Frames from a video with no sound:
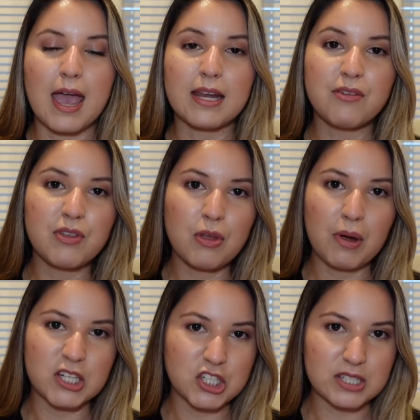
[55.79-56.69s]
And even though
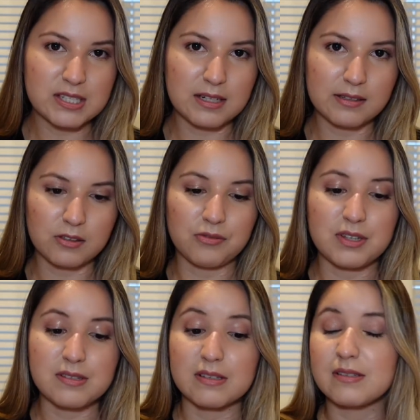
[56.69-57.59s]
I just clicked on
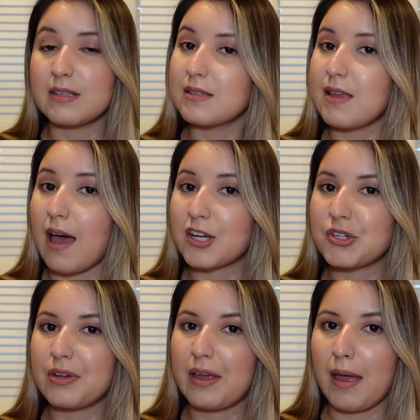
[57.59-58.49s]
this is
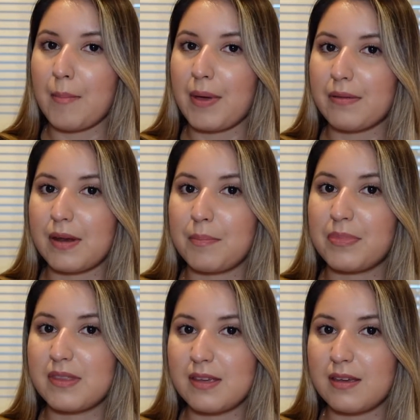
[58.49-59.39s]
actually a handbag that I'm
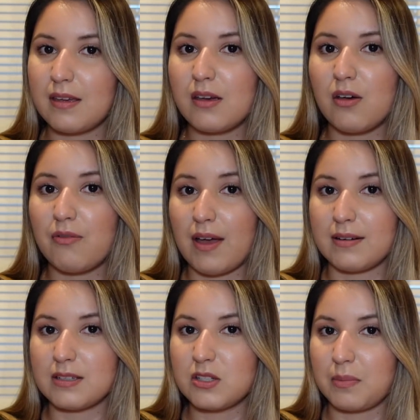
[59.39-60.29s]
thinking of
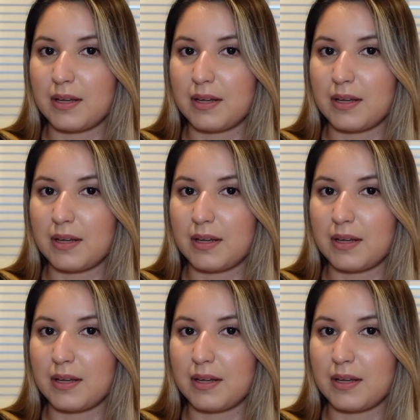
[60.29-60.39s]
adding to my